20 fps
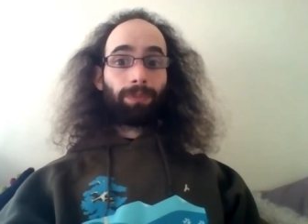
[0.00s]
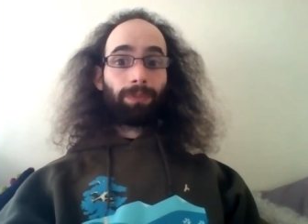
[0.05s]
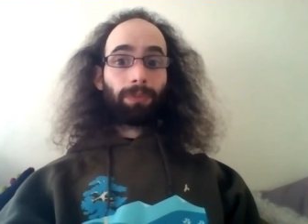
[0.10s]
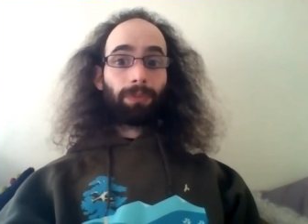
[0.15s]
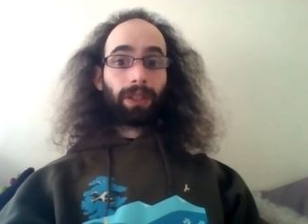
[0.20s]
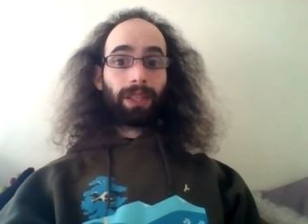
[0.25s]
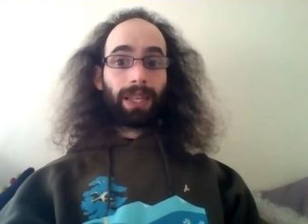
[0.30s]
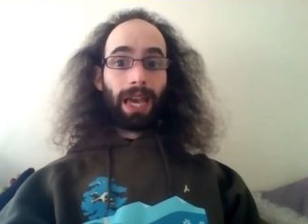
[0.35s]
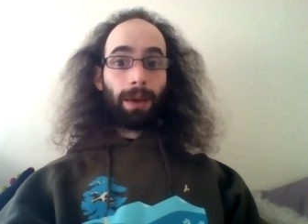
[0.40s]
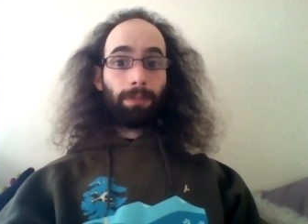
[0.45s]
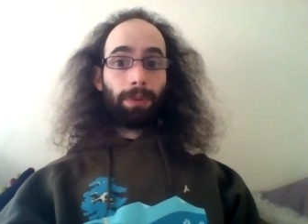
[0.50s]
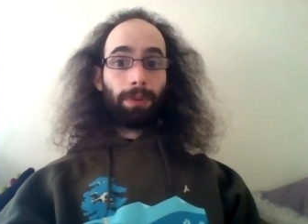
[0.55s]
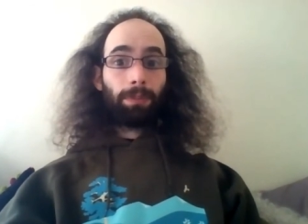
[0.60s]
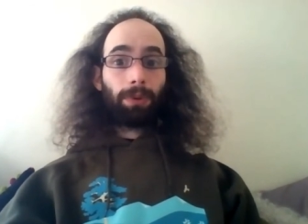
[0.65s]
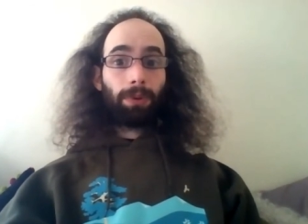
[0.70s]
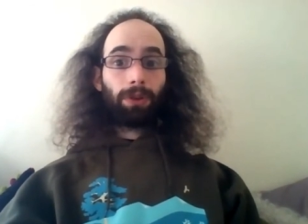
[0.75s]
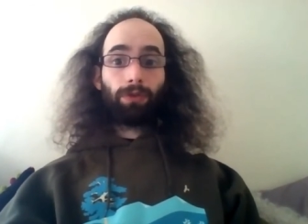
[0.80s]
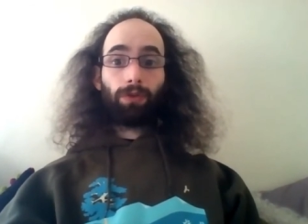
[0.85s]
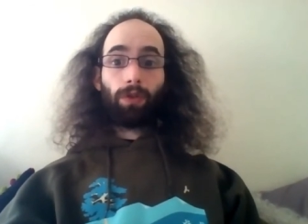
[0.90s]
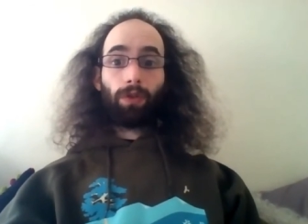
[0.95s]
get
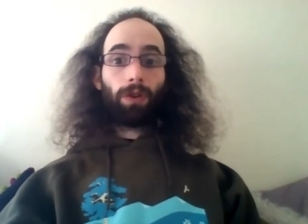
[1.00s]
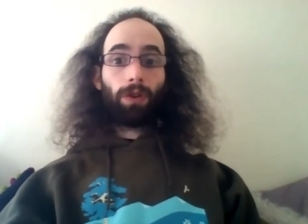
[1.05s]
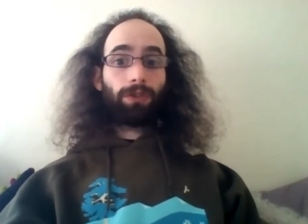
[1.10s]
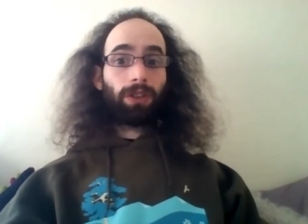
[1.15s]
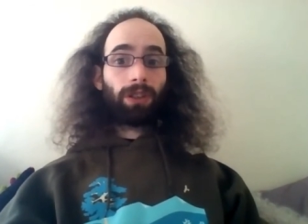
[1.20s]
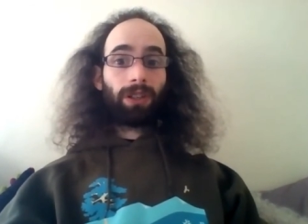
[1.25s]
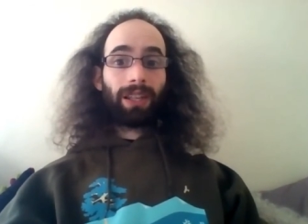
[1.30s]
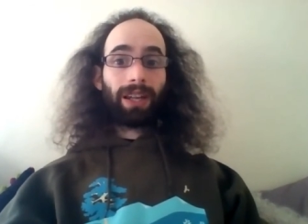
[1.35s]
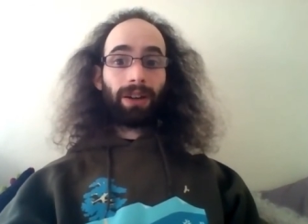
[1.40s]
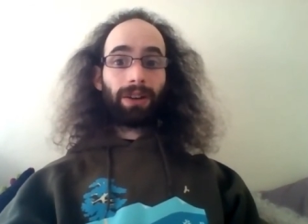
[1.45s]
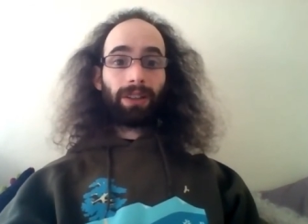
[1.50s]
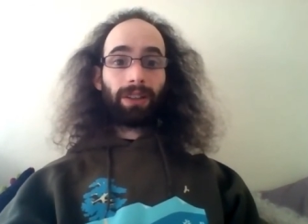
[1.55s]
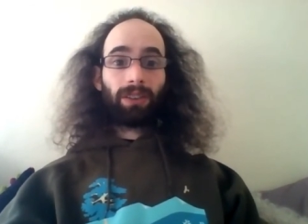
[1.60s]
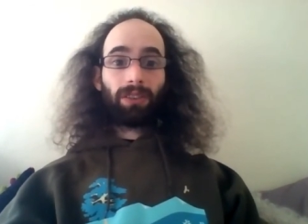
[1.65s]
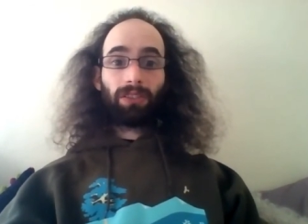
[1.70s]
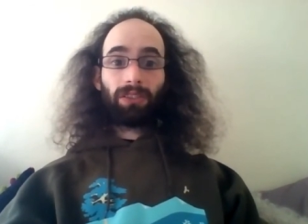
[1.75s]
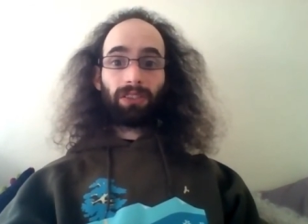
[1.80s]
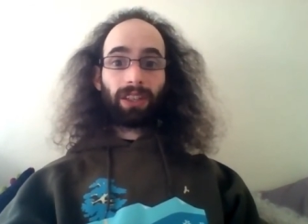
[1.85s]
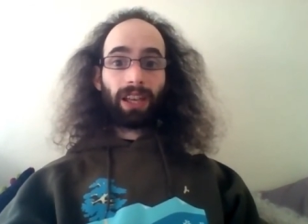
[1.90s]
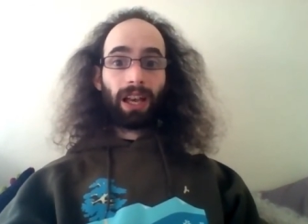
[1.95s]
people involved in learning
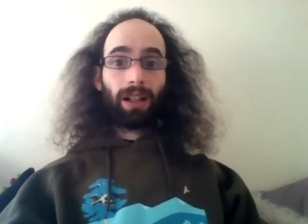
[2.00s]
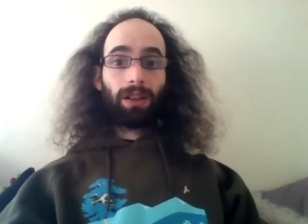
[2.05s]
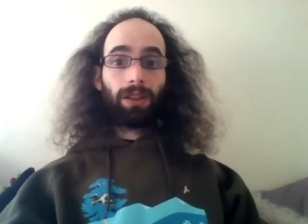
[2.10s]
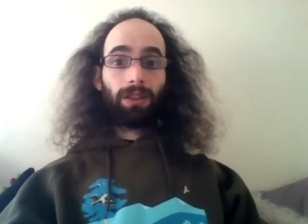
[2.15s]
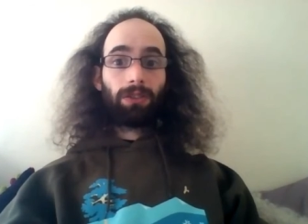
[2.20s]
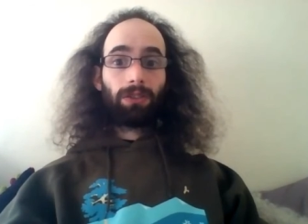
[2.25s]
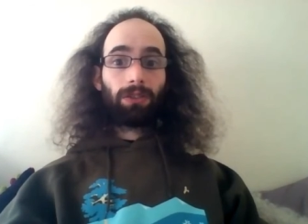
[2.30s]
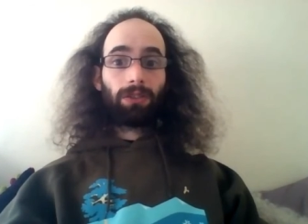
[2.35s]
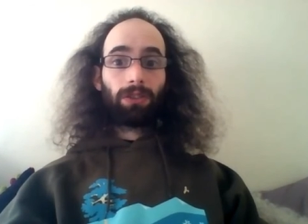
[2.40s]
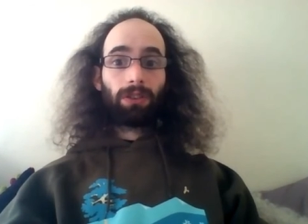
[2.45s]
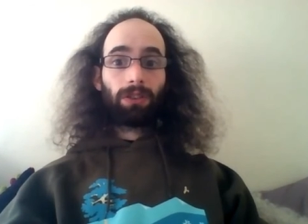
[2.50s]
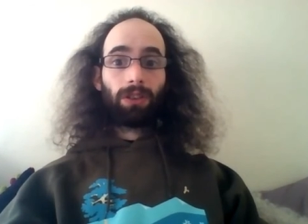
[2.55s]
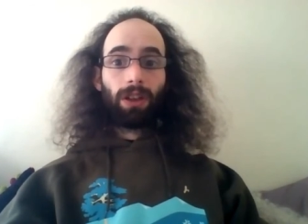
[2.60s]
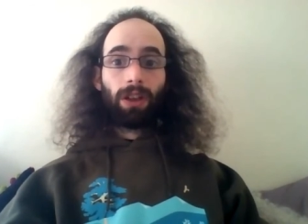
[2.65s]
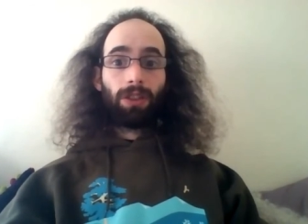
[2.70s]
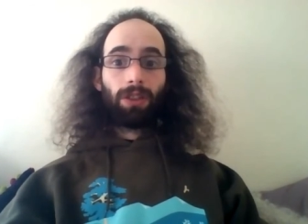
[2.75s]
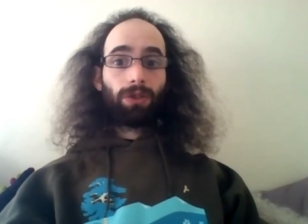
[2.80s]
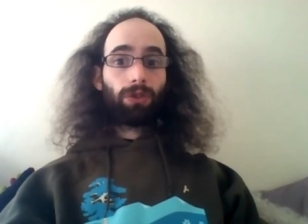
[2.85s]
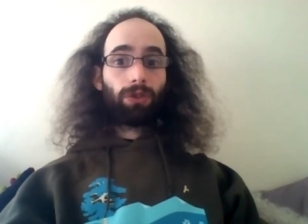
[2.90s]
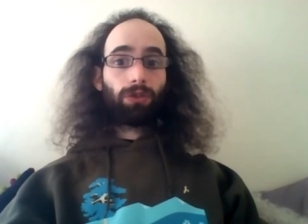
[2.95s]
skills
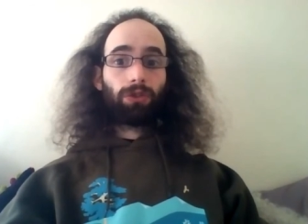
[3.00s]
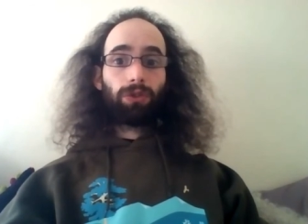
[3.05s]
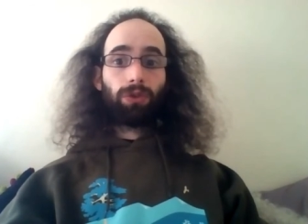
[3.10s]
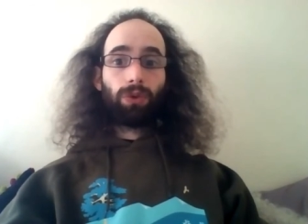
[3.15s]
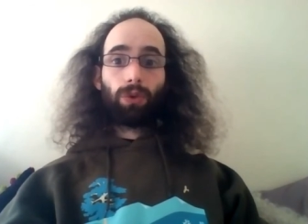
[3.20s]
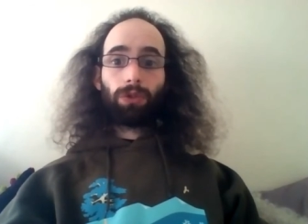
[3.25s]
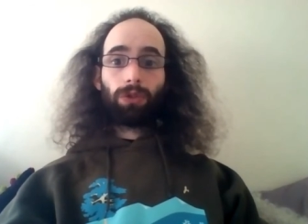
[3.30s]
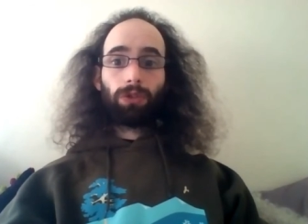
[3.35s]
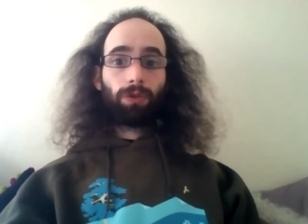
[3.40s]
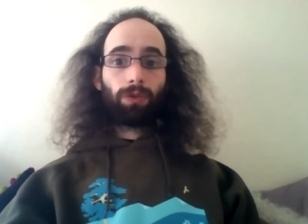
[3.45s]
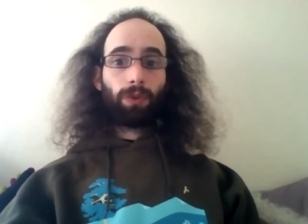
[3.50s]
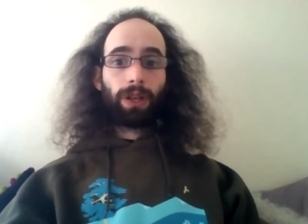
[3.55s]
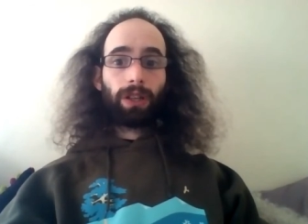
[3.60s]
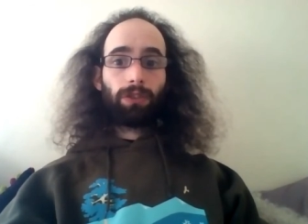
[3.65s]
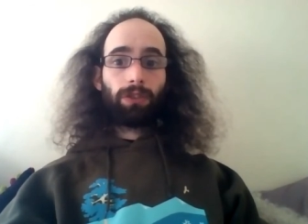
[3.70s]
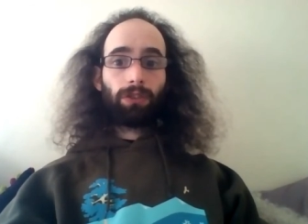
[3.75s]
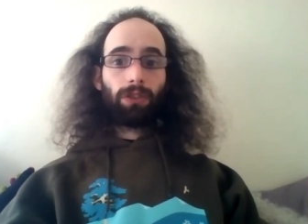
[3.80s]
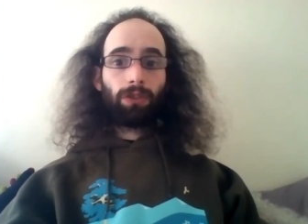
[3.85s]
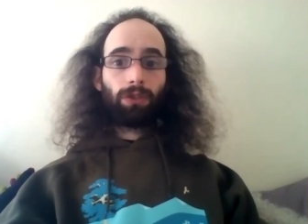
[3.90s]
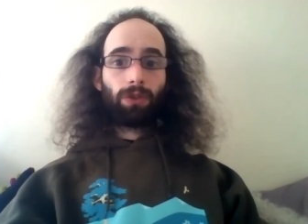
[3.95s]
there's loads of
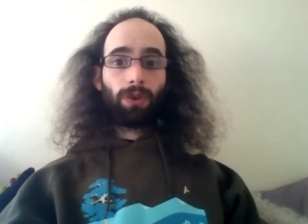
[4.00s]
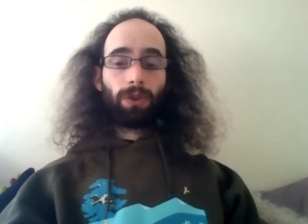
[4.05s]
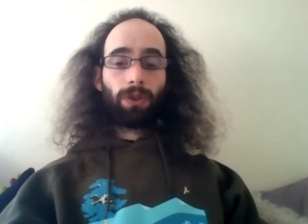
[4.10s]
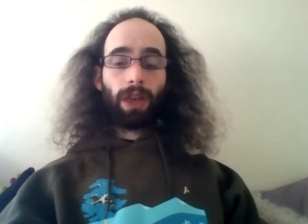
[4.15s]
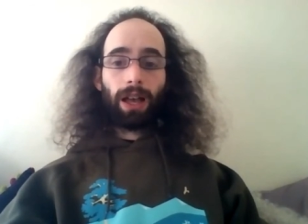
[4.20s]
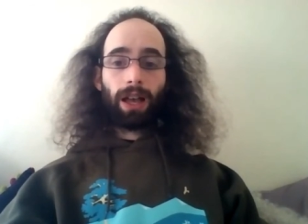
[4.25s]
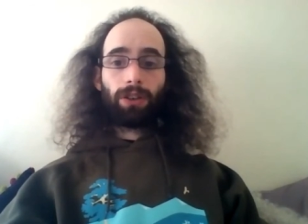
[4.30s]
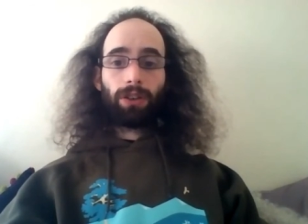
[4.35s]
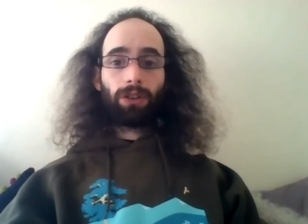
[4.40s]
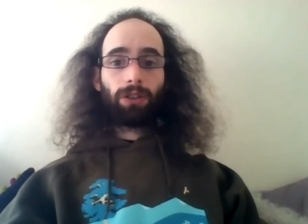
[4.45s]
ways to do that.